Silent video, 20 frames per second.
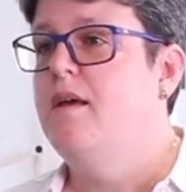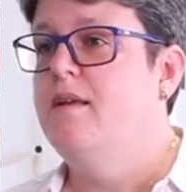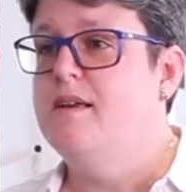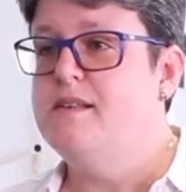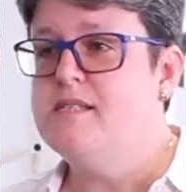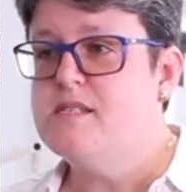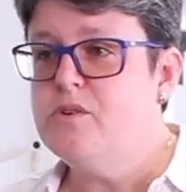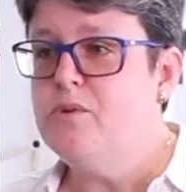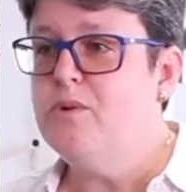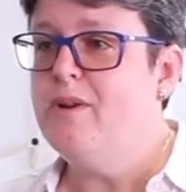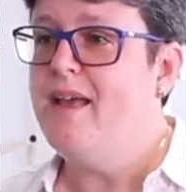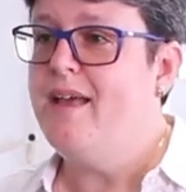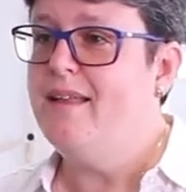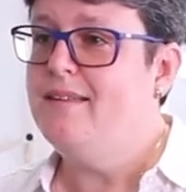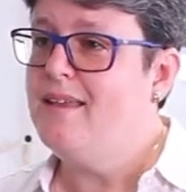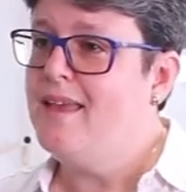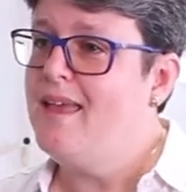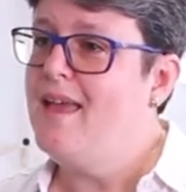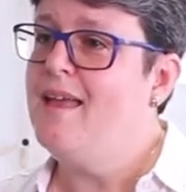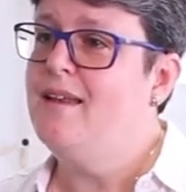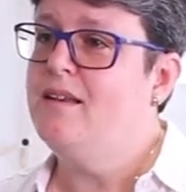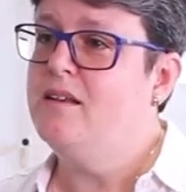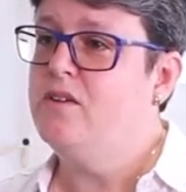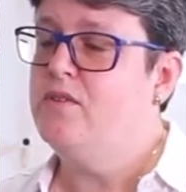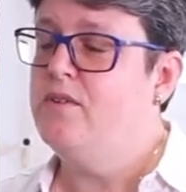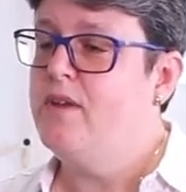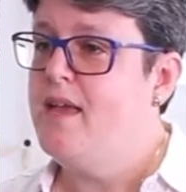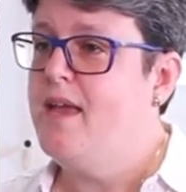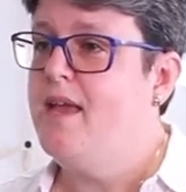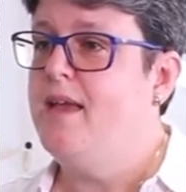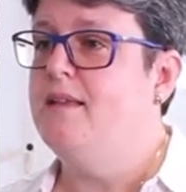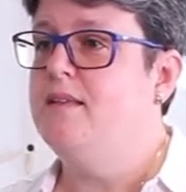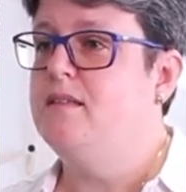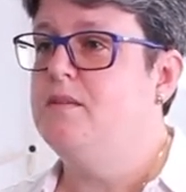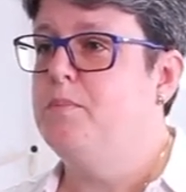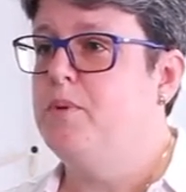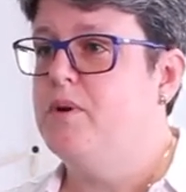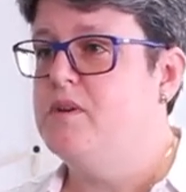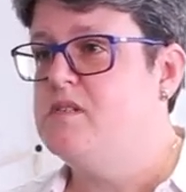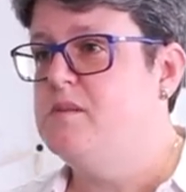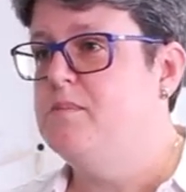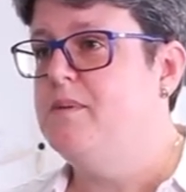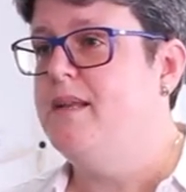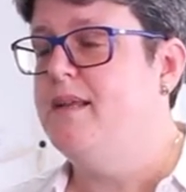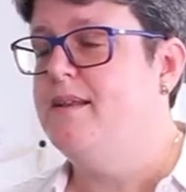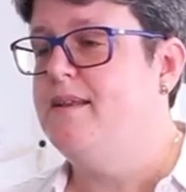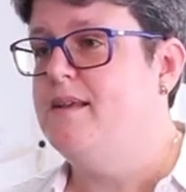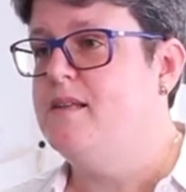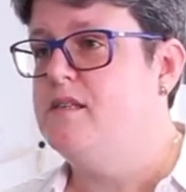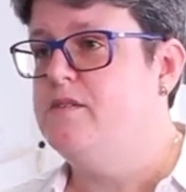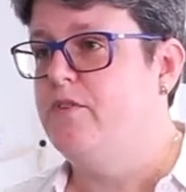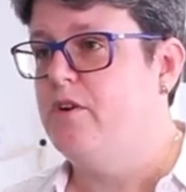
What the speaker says: a school head can create possibilities